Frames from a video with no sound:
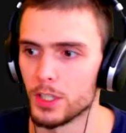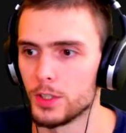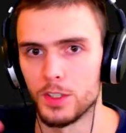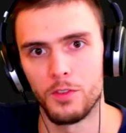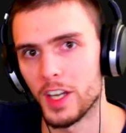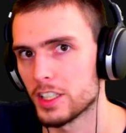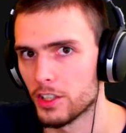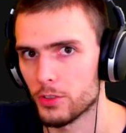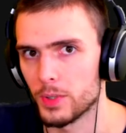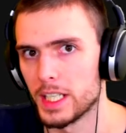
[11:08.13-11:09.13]
use a
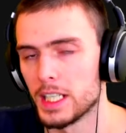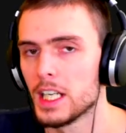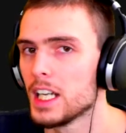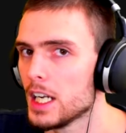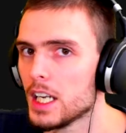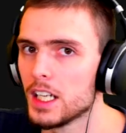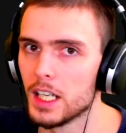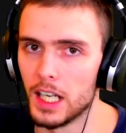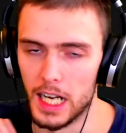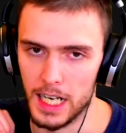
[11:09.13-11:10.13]
vector3
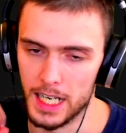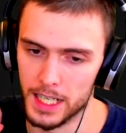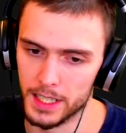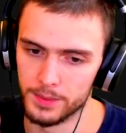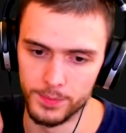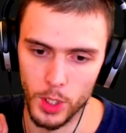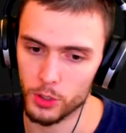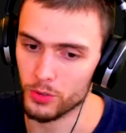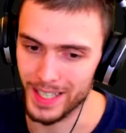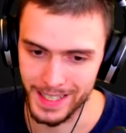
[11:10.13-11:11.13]
dot
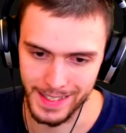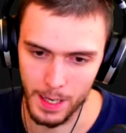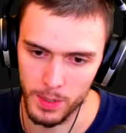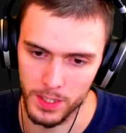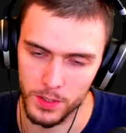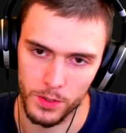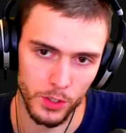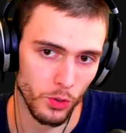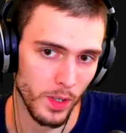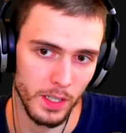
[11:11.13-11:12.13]
translate. We could use
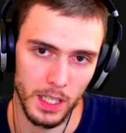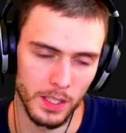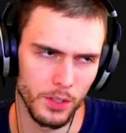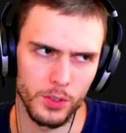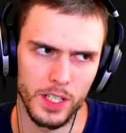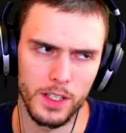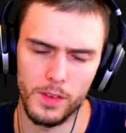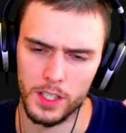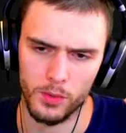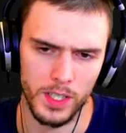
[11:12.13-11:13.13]
not translate,
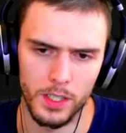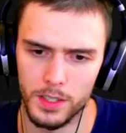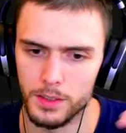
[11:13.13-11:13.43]
vector3 dot